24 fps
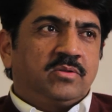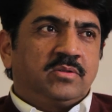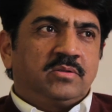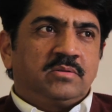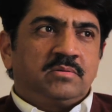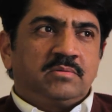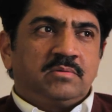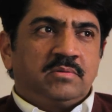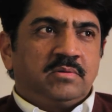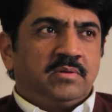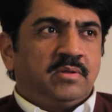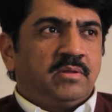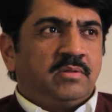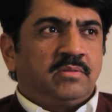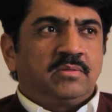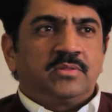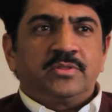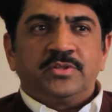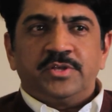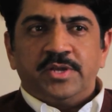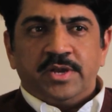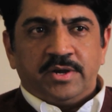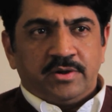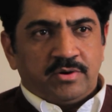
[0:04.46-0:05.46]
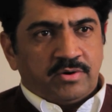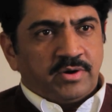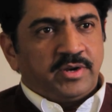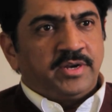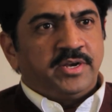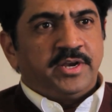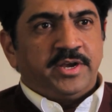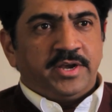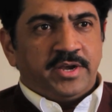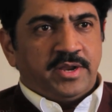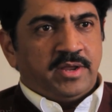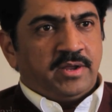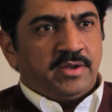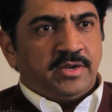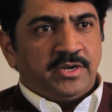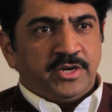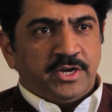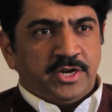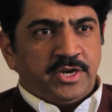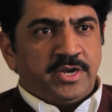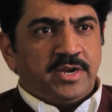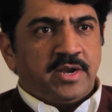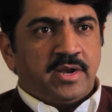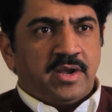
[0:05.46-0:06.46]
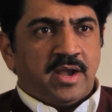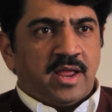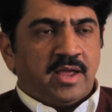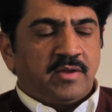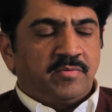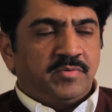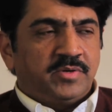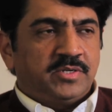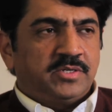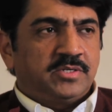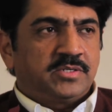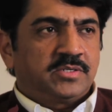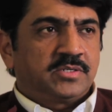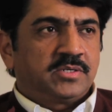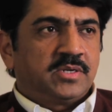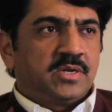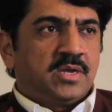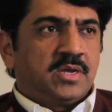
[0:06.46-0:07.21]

on in theater in India in Indian languages.